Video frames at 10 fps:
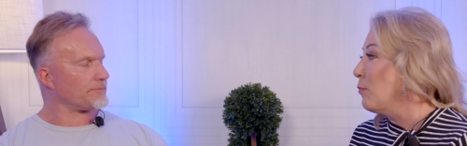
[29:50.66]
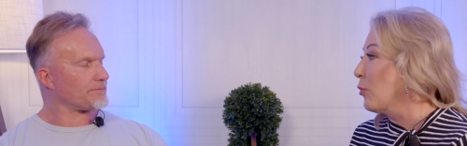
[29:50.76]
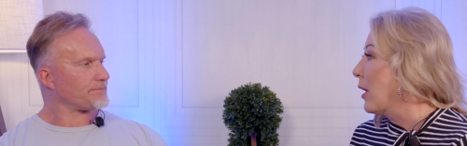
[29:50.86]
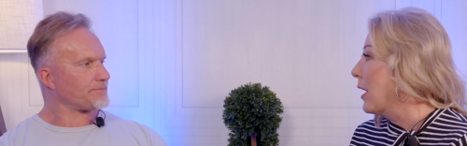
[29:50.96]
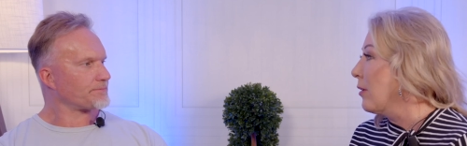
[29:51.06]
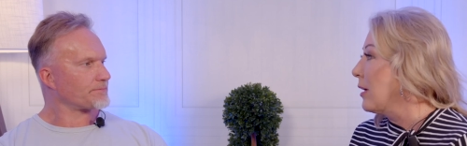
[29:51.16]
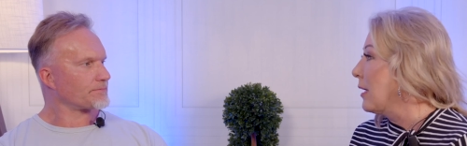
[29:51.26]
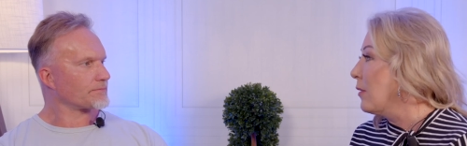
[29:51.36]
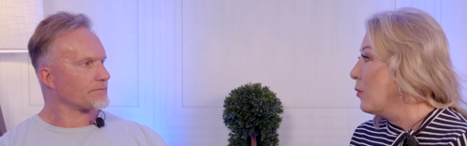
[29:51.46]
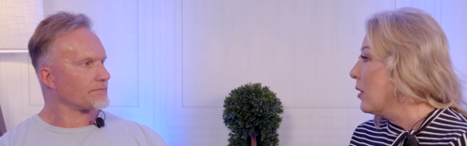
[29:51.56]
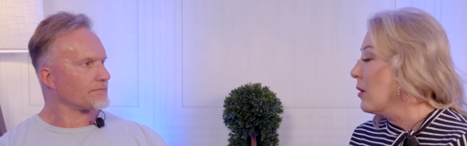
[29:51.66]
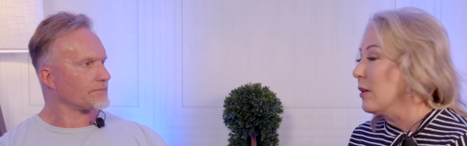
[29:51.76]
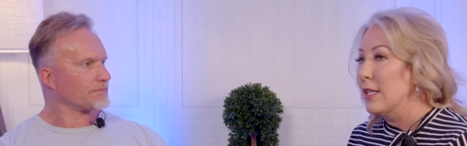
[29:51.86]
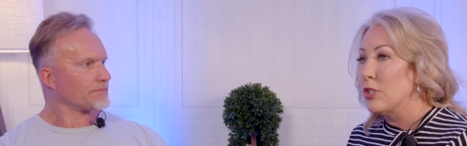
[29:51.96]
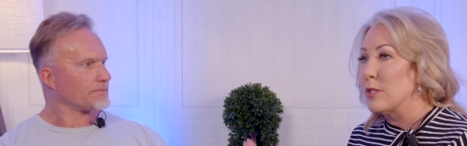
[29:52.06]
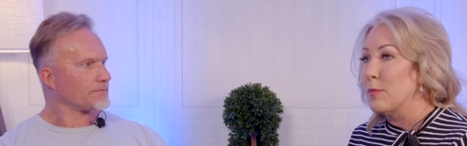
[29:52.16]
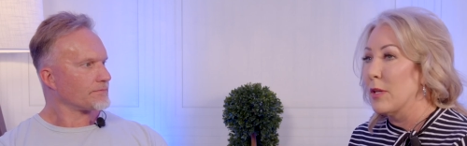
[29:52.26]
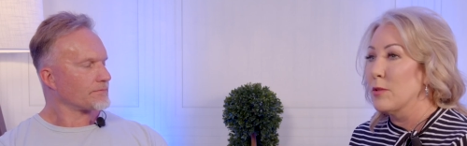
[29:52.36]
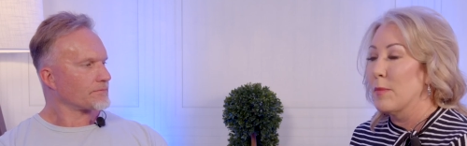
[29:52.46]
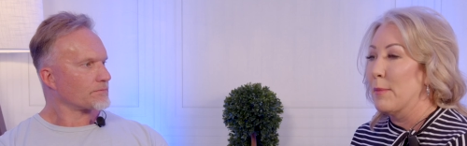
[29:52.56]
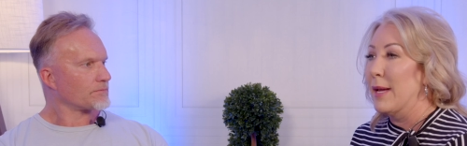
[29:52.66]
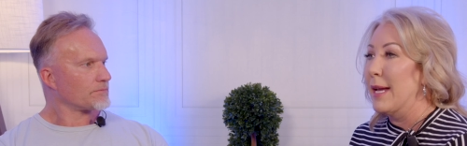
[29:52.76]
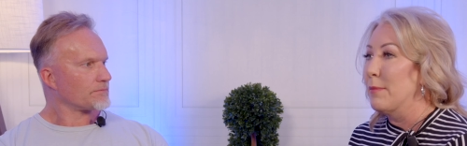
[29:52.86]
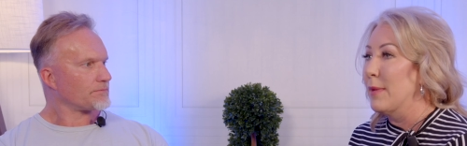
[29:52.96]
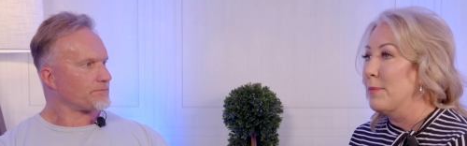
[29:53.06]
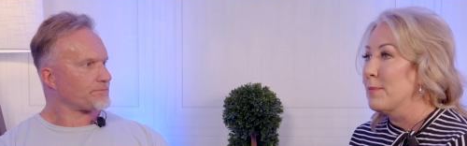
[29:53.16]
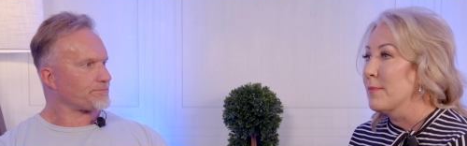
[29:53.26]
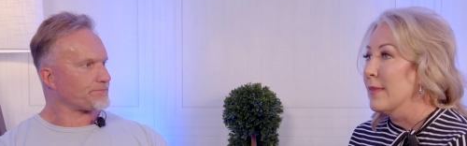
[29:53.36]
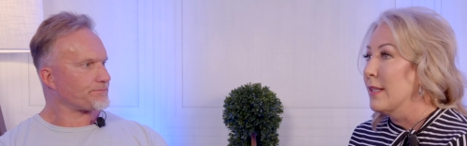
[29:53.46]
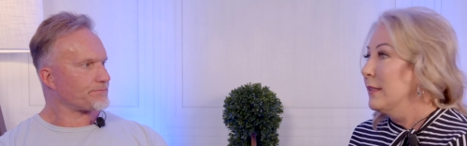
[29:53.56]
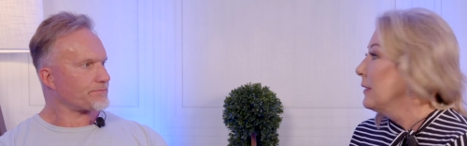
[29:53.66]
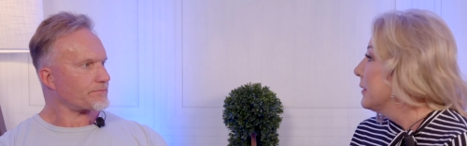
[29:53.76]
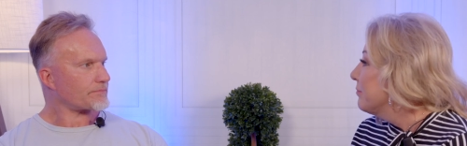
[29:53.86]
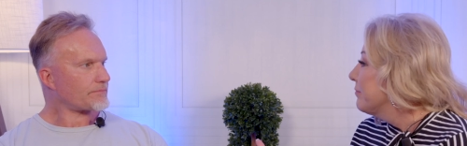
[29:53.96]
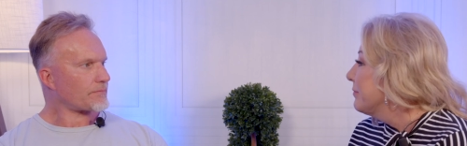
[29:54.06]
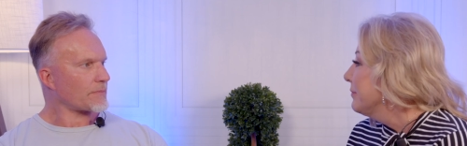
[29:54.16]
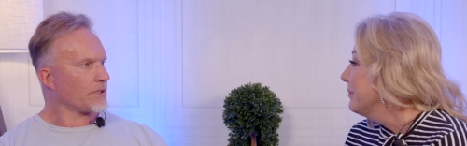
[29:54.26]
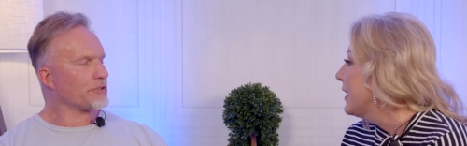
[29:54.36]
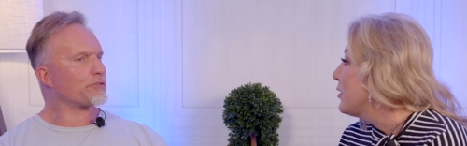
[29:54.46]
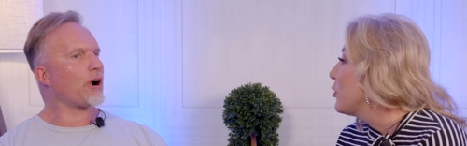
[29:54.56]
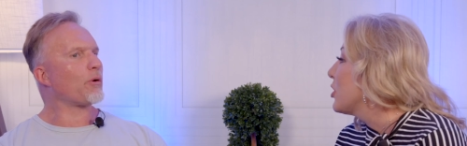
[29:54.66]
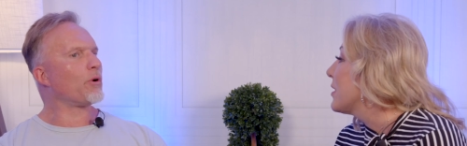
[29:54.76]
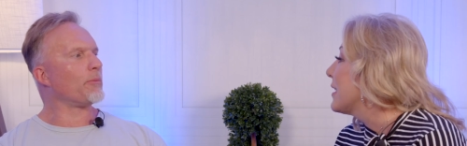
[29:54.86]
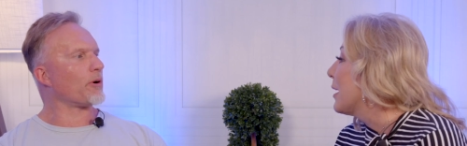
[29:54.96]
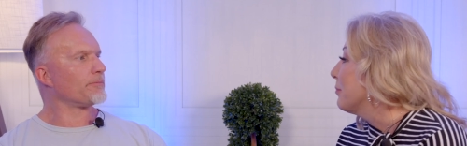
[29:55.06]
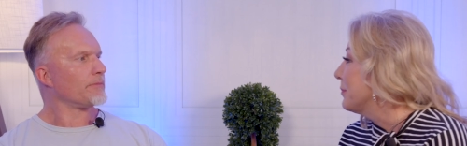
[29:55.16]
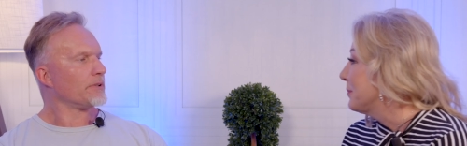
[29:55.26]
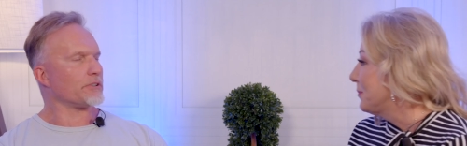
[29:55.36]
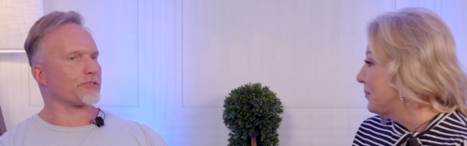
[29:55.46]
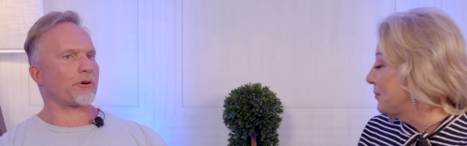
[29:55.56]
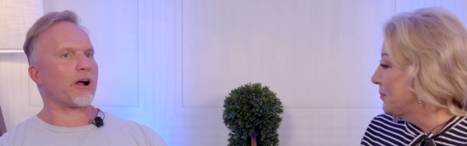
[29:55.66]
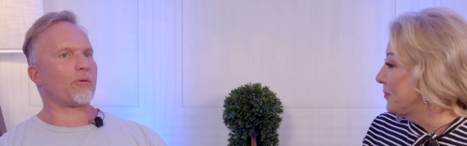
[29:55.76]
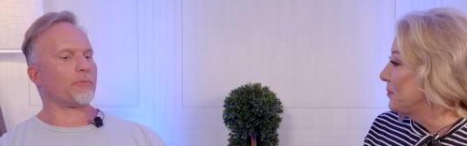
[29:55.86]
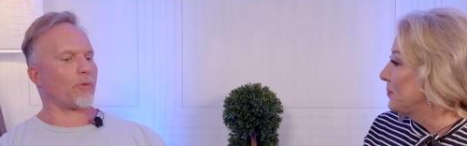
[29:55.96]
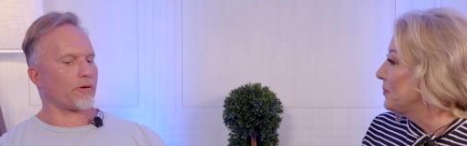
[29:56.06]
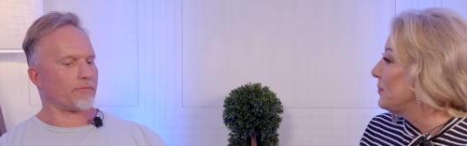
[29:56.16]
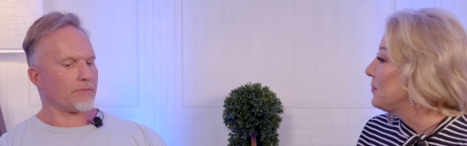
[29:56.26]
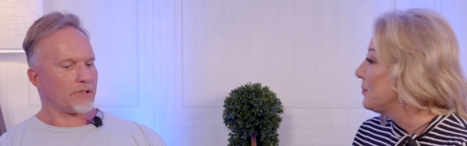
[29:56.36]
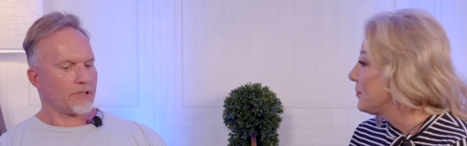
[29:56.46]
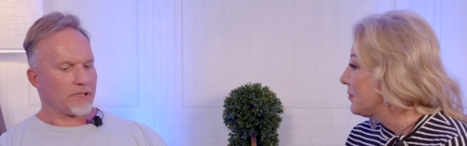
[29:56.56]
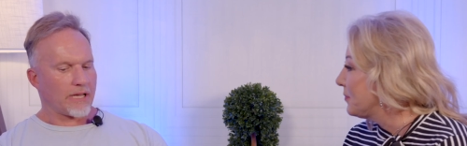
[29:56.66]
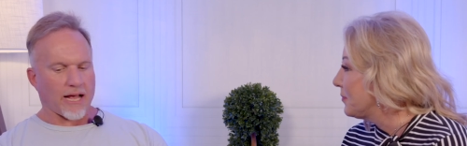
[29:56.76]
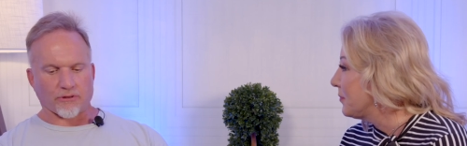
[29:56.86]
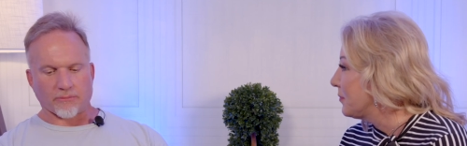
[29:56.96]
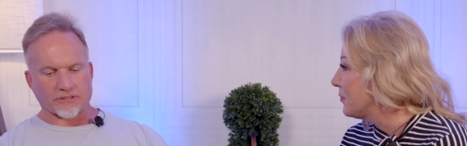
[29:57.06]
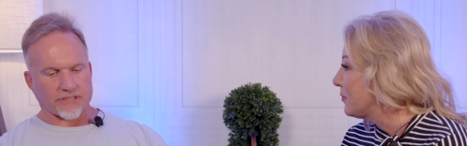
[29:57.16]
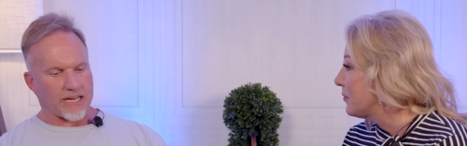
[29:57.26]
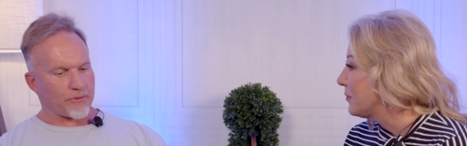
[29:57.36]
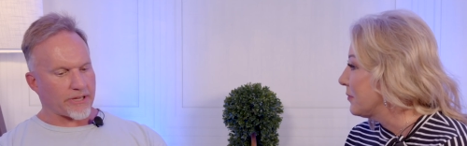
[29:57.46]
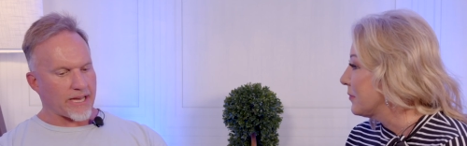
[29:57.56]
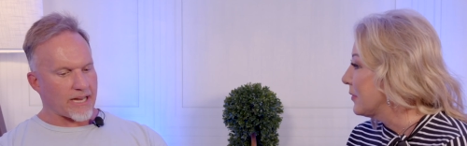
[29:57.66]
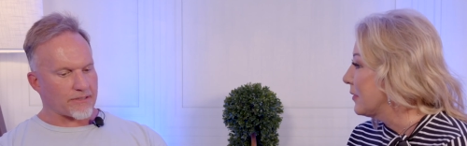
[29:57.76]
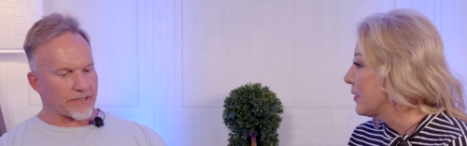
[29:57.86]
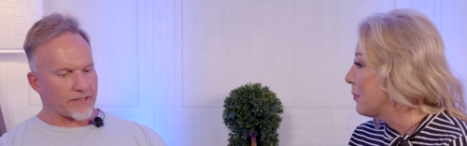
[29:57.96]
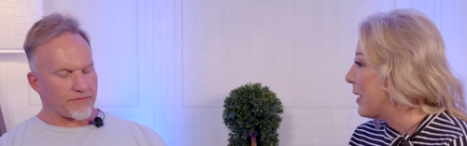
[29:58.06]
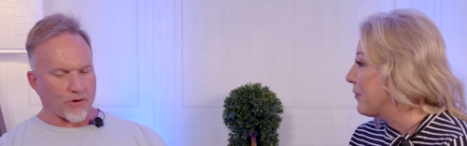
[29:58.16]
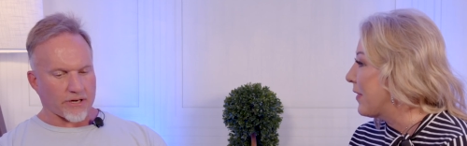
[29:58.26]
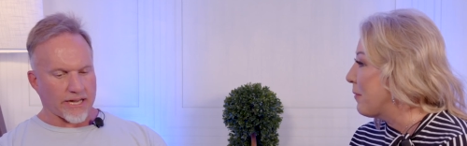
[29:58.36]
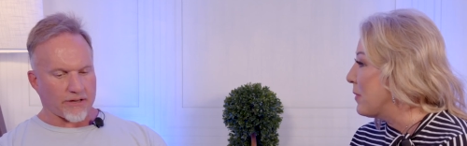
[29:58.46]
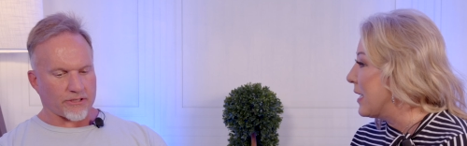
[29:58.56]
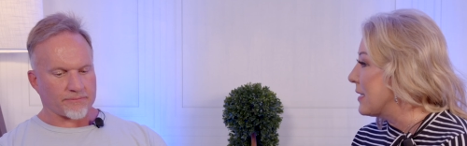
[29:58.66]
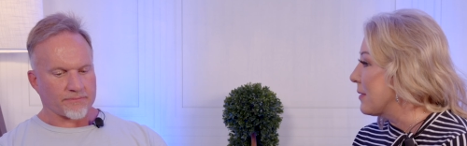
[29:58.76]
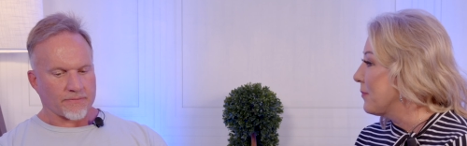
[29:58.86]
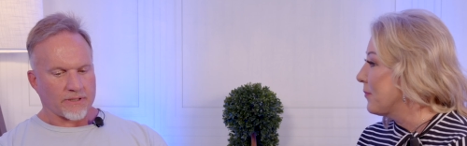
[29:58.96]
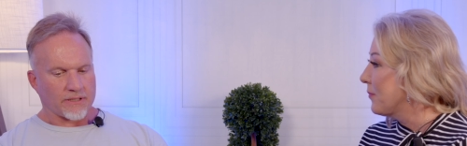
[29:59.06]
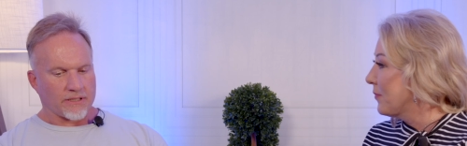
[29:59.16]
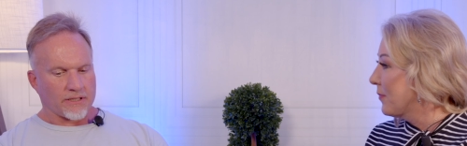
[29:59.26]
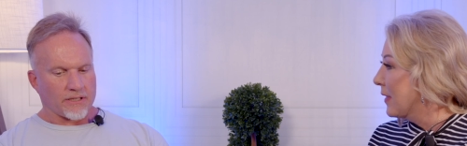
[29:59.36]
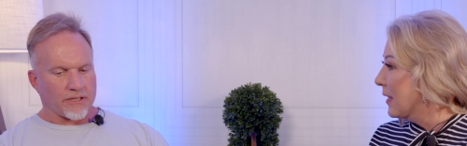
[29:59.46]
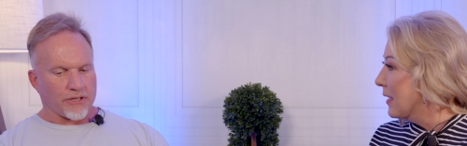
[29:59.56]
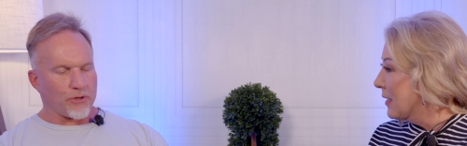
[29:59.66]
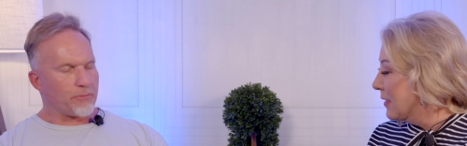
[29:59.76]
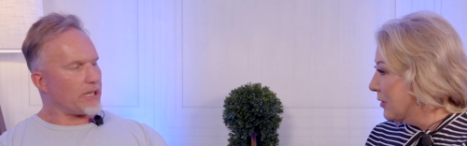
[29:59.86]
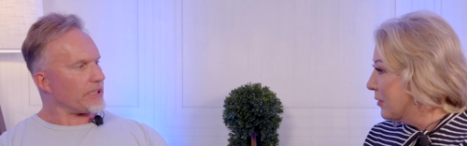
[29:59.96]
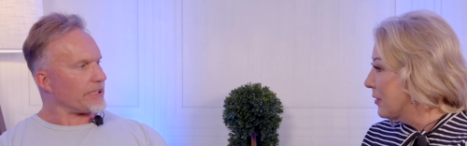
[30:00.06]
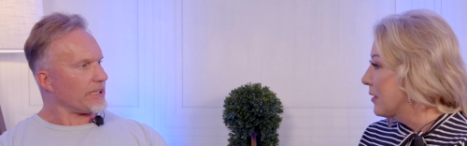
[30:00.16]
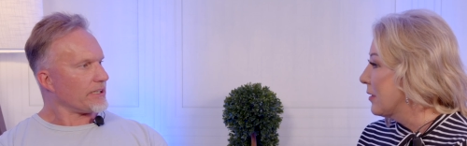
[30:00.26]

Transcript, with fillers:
Speaker 1: in prayer and in the word. It just blows my mind, but
Speaker 2: Let's these are just some. More. Let's throw out one more. I don't know how much time we got. I was looking About for a counter. Minutes. Humility.